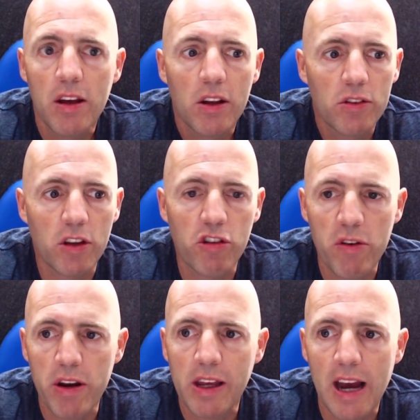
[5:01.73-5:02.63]
So they're
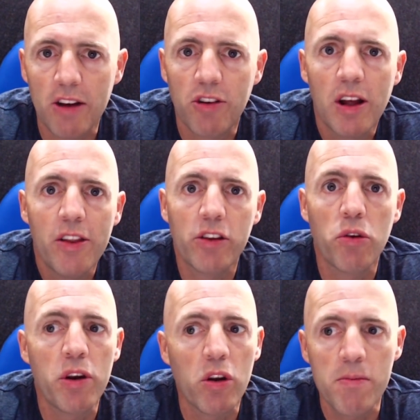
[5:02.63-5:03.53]
generating cash. They don't
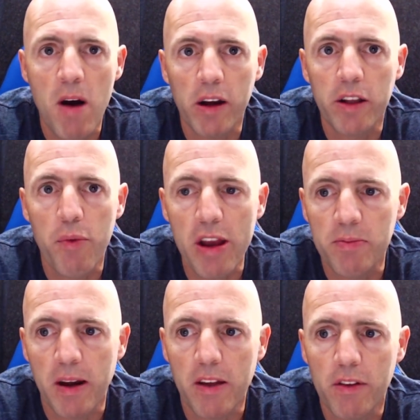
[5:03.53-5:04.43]
need to go to the market to raise
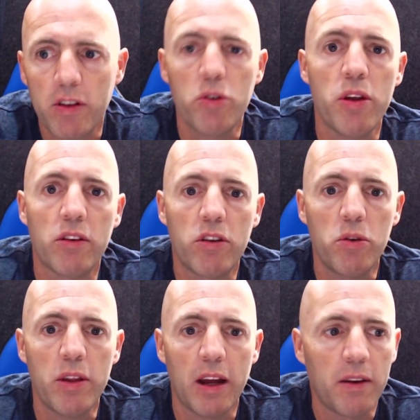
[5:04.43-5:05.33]
money to do this. They're
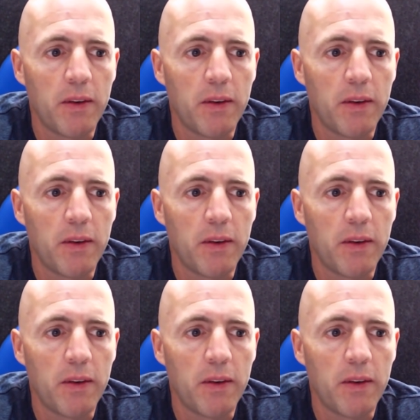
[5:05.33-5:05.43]
doing that.